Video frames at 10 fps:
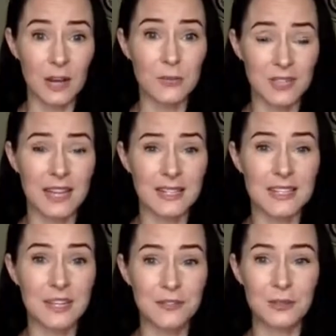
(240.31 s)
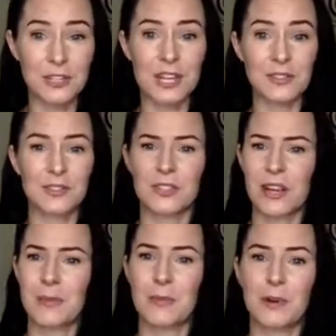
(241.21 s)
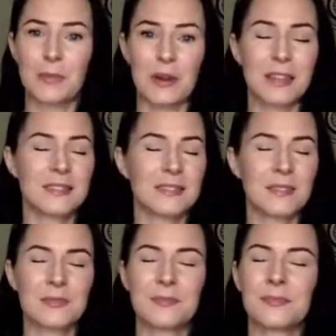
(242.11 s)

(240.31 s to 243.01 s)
that I was guided to give you today. So just a couple more breaths.